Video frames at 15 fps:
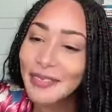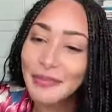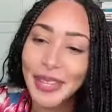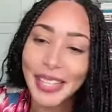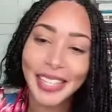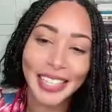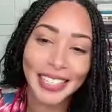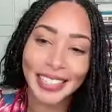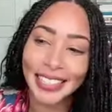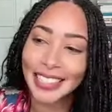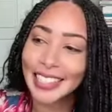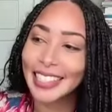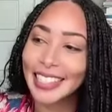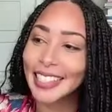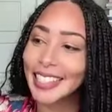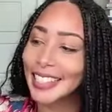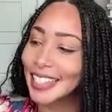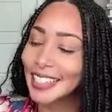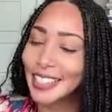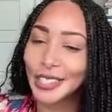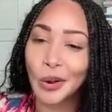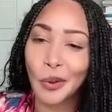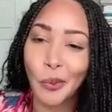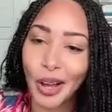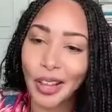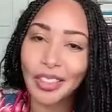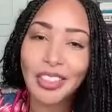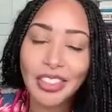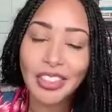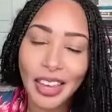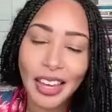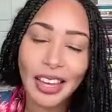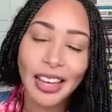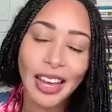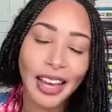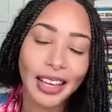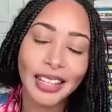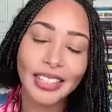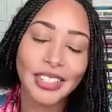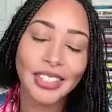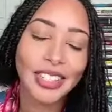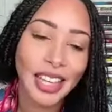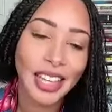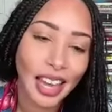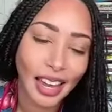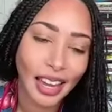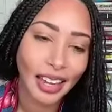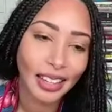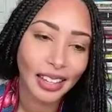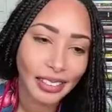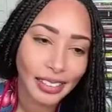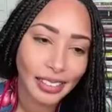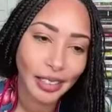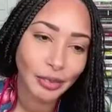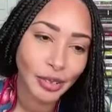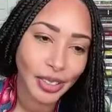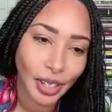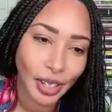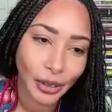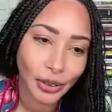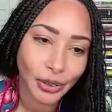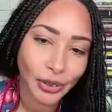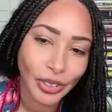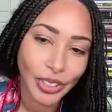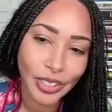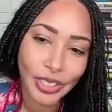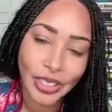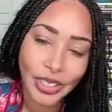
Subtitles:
because it's the one thing I just can't live without.